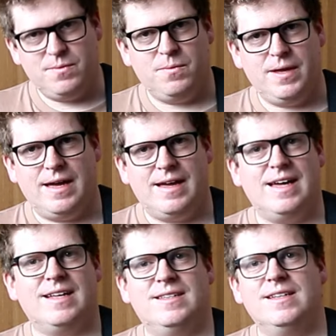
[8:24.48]
we are
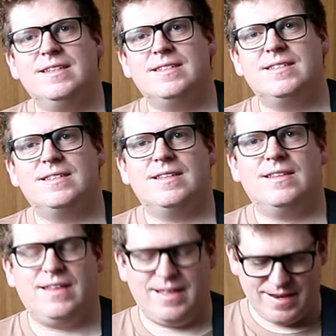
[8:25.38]
artists
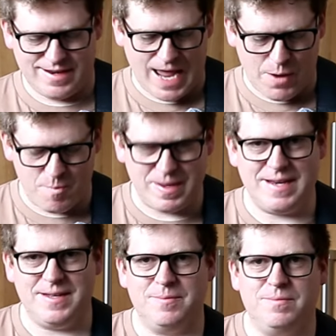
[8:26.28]
and our
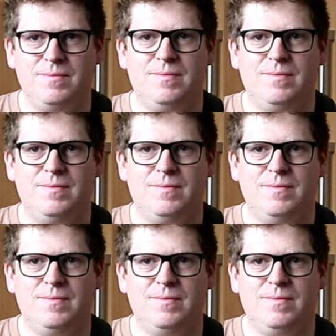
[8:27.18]
medium